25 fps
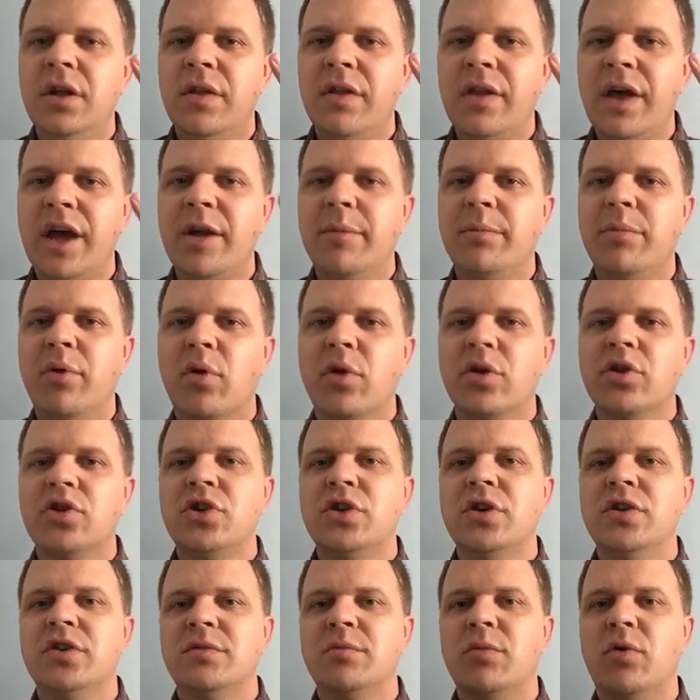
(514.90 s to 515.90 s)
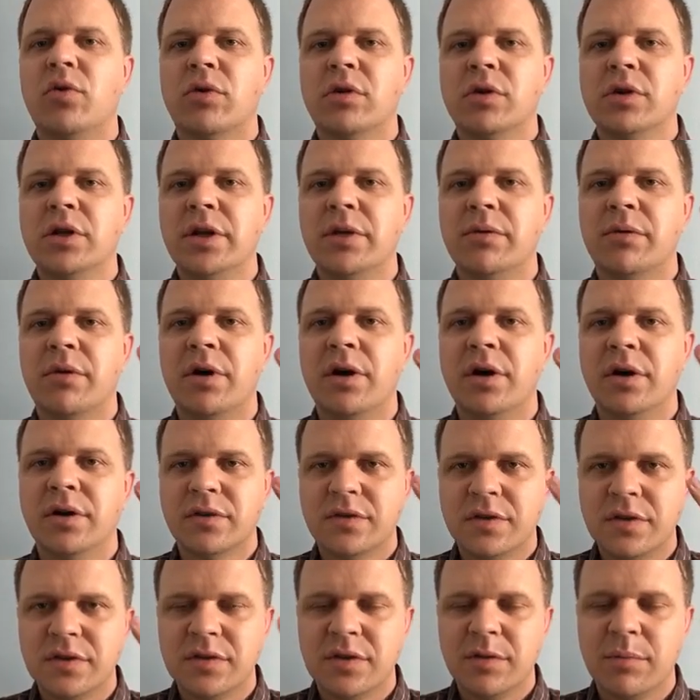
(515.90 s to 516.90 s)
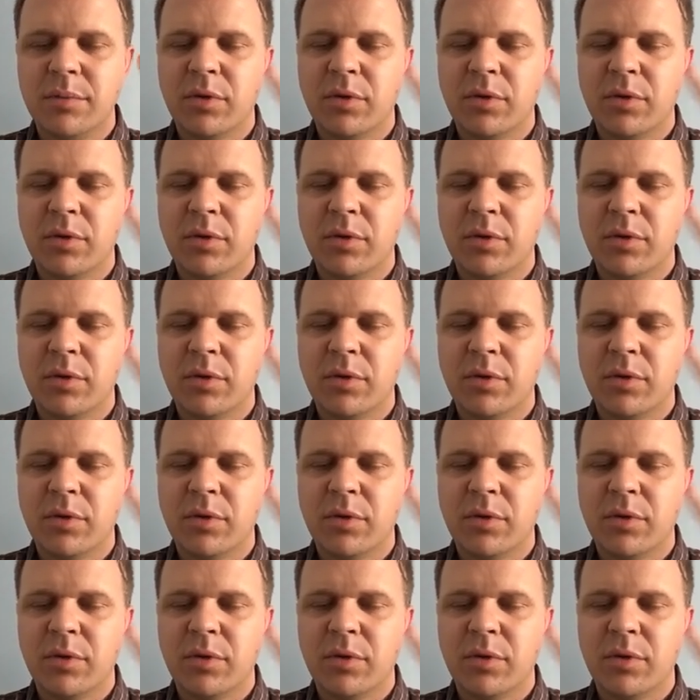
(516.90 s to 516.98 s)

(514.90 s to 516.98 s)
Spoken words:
that abortion is morally wrong, since